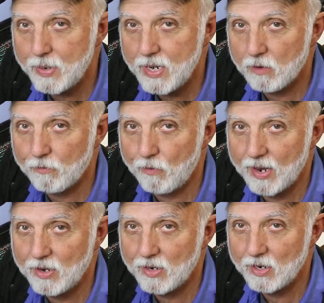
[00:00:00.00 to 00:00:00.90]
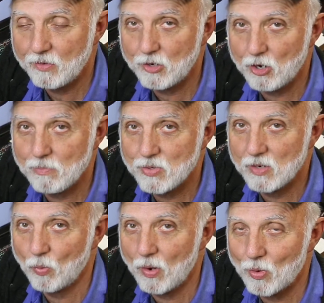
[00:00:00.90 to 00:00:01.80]
be your friend in terms
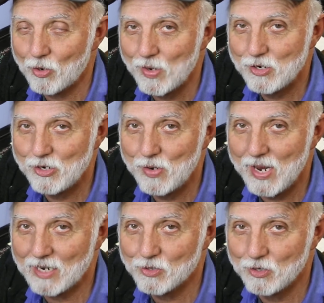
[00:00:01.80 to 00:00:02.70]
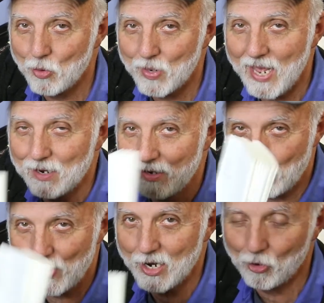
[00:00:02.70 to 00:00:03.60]
of what we're going to do next. Okay,
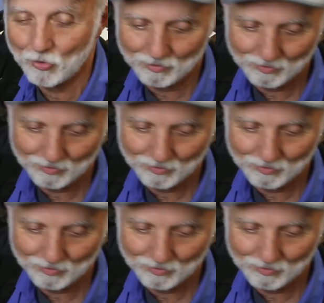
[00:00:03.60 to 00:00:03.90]
here we go.